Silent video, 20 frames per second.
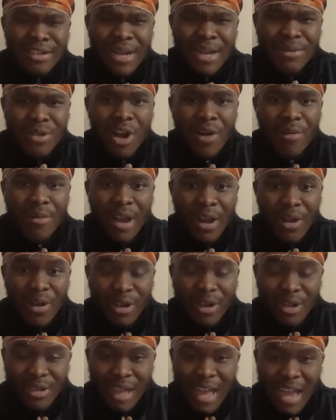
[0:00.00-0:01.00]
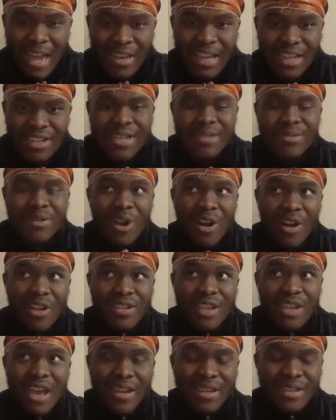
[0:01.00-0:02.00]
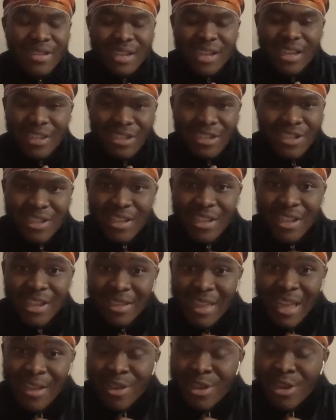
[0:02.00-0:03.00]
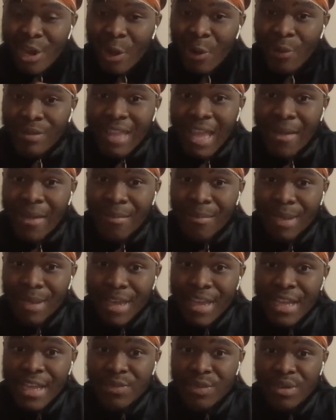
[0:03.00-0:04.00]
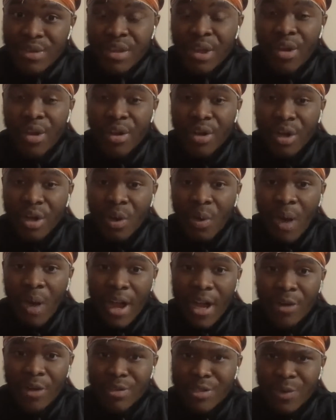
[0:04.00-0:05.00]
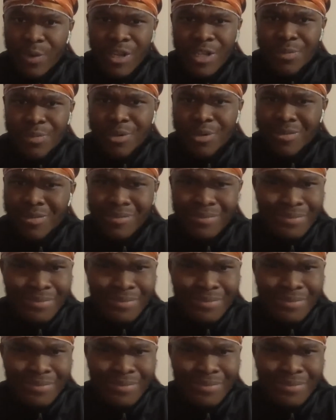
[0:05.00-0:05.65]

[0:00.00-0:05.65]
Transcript: James Harden, we're not going to act like James Harden's not intelligent. Now, you know what that means when you're going to acquire Russell Westbrook.